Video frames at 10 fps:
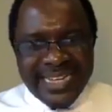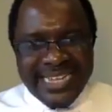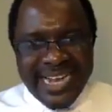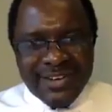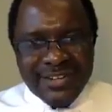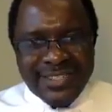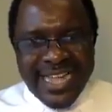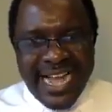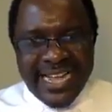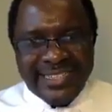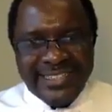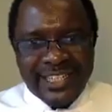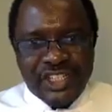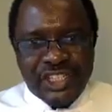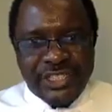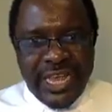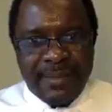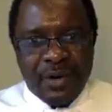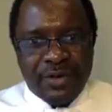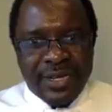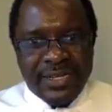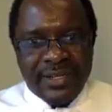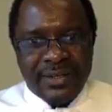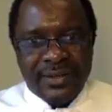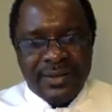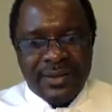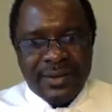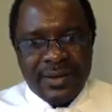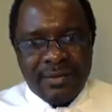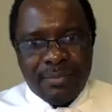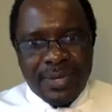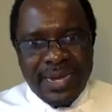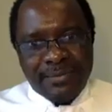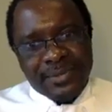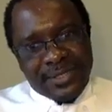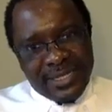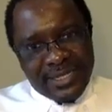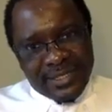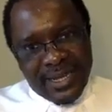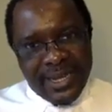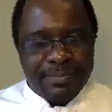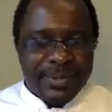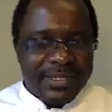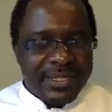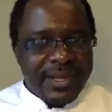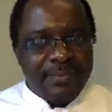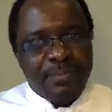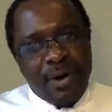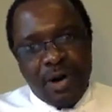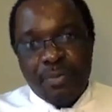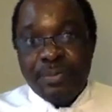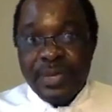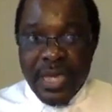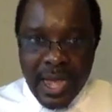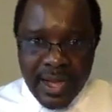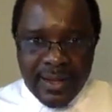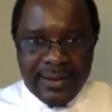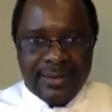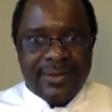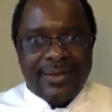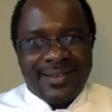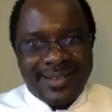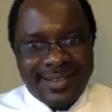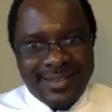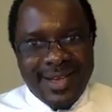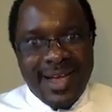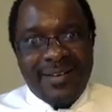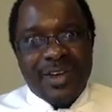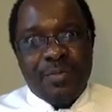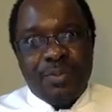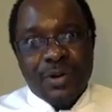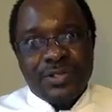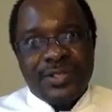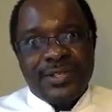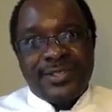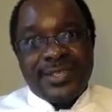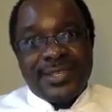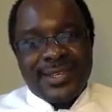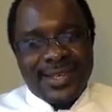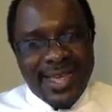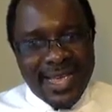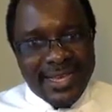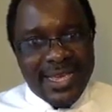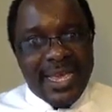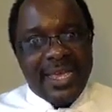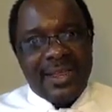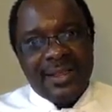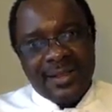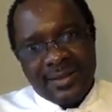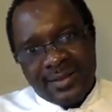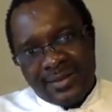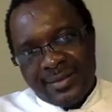That cannot stand. It's a shame already. But I'm still saying, President Paul Biya, you have an opportunity again